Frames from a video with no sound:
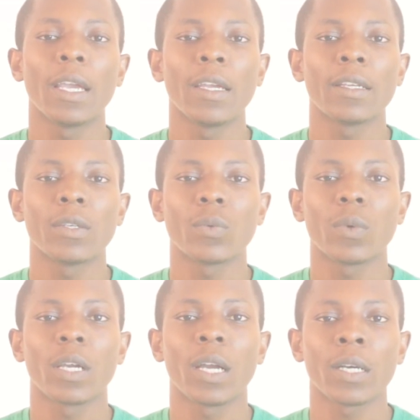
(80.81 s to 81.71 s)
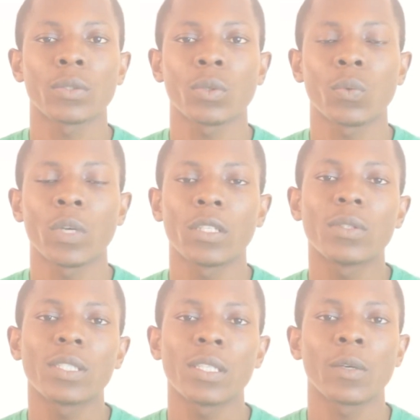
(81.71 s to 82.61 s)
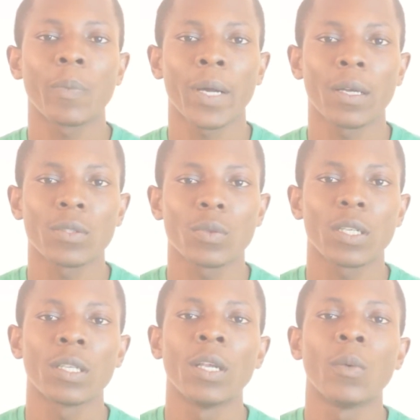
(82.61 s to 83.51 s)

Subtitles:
anywhere at all where you need a password,